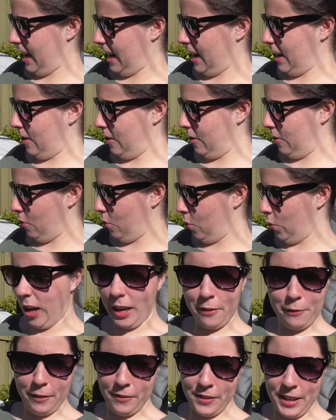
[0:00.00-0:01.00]
now
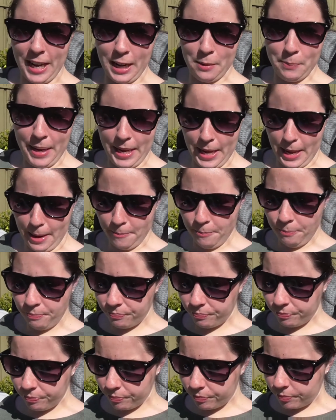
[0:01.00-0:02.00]
1:15 p.m.
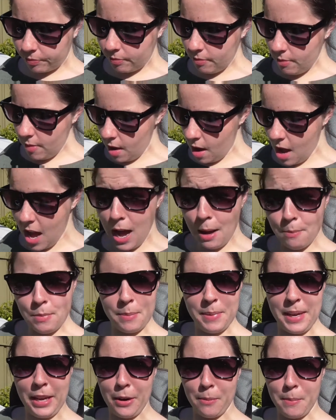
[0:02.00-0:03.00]

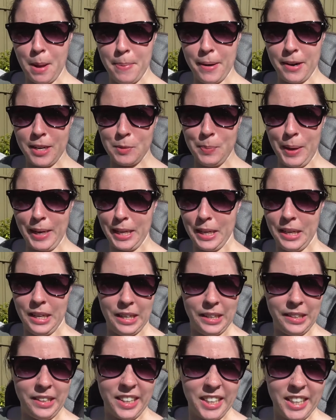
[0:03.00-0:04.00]
I'm here in my parents'
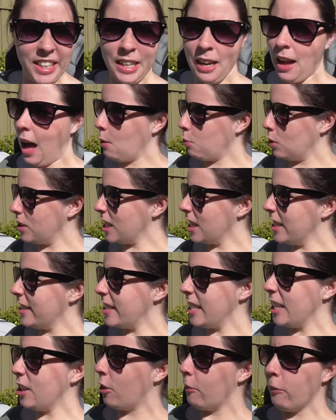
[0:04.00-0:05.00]
backyard. I was going
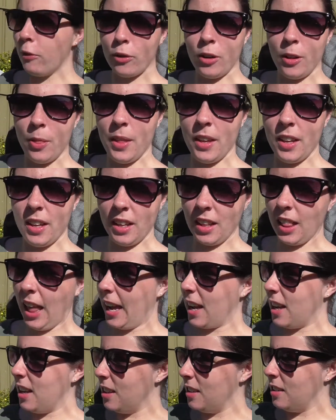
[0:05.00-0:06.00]
to sit over on the
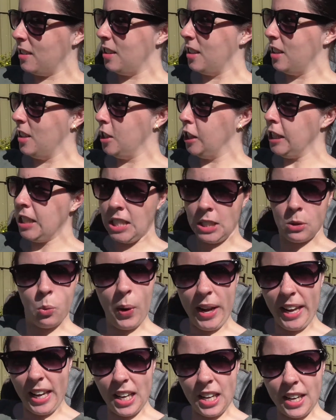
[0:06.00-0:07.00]
like
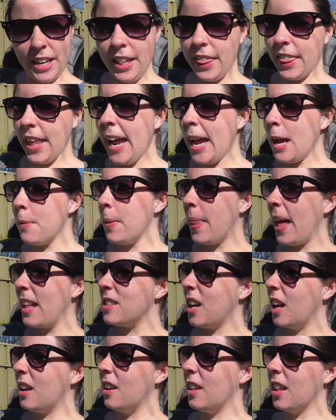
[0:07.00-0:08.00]
swing thing, but
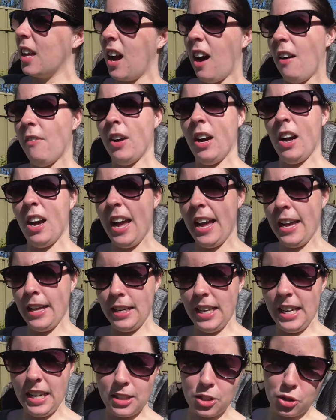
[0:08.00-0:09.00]
that's under the cover,
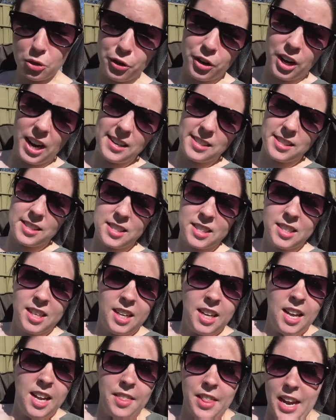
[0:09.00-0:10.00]
and it's so nice
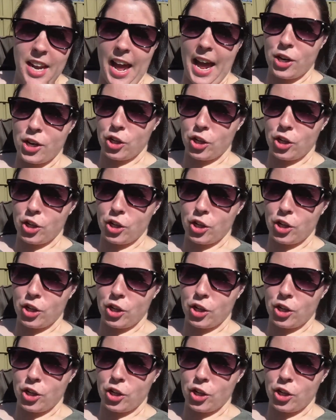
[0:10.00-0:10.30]
that I